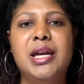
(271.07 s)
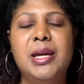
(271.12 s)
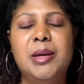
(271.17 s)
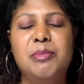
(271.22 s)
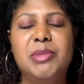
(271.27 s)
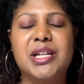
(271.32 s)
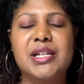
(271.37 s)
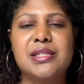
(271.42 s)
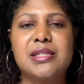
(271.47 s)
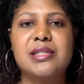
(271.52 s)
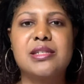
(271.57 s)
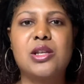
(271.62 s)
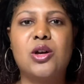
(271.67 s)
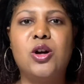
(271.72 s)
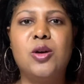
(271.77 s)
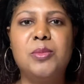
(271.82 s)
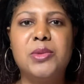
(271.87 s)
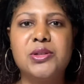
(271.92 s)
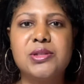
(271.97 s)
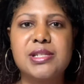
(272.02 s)
because it's
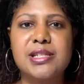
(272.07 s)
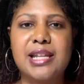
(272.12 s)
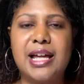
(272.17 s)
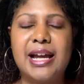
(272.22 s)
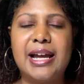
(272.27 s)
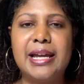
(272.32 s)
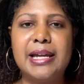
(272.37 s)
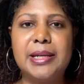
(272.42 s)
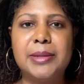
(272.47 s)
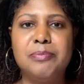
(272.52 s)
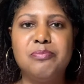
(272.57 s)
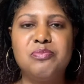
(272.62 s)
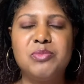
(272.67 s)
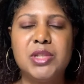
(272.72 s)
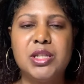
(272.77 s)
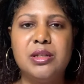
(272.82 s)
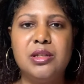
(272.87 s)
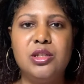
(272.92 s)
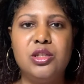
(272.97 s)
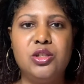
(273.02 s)
almost like
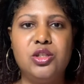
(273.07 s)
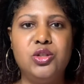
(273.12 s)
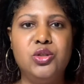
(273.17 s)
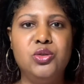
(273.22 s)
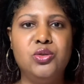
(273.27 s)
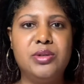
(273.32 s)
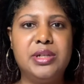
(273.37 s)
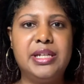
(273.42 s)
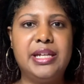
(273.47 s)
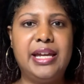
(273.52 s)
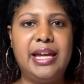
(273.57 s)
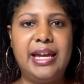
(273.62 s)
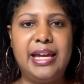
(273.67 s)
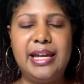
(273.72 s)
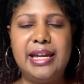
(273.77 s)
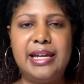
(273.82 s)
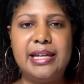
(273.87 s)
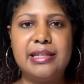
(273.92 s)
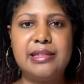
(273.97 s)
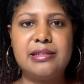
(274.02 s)
you
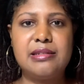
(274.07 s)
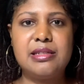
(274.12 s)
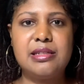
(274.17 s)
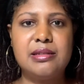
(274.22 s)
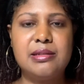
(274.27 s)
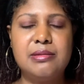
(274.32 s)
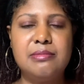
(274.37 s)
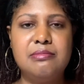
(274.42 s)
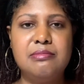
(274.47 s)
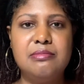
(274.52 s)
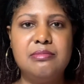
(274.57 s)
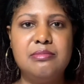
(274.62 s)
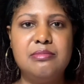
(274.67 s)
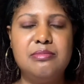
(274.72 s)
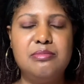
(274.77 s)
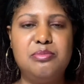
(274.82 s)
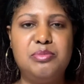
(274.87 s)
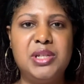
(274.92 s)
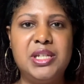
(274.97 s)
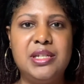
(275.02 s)
can't
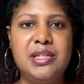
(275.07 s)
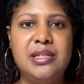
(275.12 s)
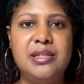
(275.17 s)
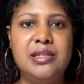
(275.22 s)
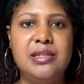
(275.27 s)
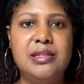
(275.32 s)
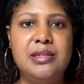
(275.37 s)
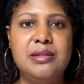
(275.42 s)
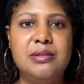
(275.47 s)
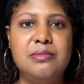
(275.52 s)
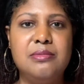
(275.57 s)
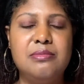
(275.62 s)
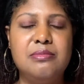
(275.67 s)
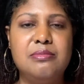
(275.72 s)
be